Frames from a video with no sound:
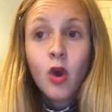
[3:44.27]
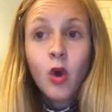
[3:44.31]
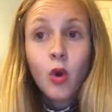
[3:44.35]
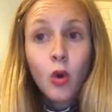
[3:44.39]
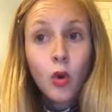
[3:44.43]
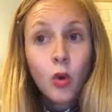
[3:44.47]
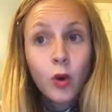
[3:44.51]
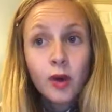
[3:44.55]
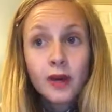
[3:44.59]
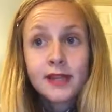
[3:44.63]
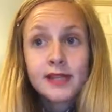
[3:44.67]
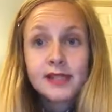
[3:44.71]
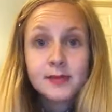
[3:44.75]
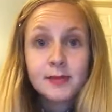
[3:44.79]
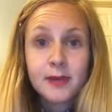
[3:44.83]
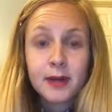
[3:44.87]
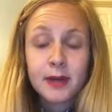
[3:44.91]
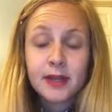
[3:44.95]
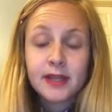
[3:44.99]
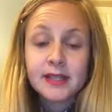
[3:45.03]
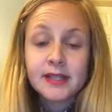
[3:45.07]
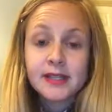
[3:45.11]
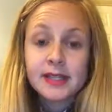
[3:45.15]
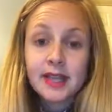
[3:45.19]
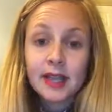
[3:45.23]
or
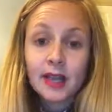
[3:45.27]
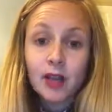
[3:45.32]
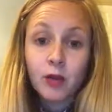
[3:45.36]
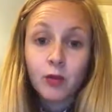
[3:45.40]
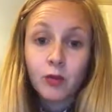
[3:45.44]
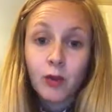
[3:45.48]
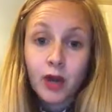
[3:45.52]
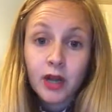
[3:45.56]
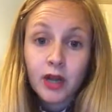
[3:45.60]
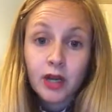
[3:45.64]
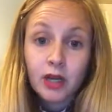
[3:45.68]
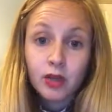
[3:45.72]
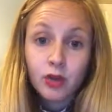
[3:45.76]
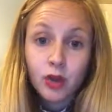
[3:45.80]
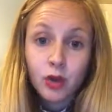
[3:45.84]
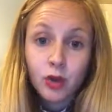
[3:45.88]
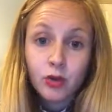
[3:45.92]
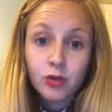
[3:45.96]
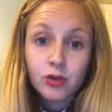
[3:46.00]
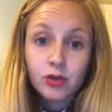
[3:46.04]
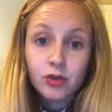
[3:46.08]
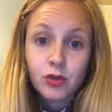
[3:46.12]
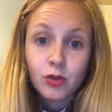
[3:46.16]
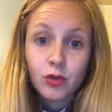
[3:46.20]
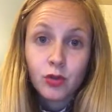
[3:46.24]
experiencing a runny
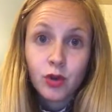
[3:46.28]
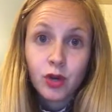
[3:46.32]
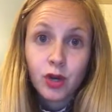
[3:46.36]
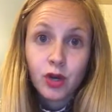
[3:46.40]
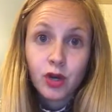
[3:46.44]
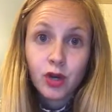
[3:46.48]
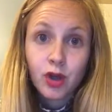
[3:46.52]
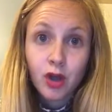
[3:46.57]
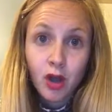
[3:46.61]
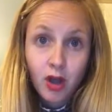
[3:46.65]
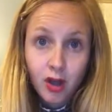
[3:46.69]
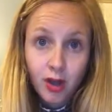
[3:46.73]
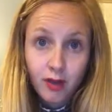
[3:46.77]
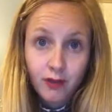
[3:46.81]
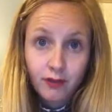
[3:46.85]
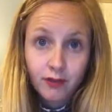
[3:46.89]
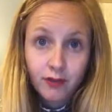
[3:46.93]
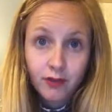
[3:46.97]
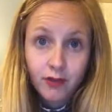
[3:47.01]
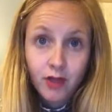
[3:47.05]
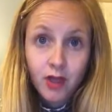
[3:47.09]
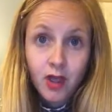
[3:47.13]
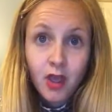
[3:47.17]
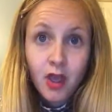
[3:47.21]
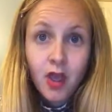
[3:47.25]
nose or
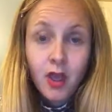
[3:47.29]
cough.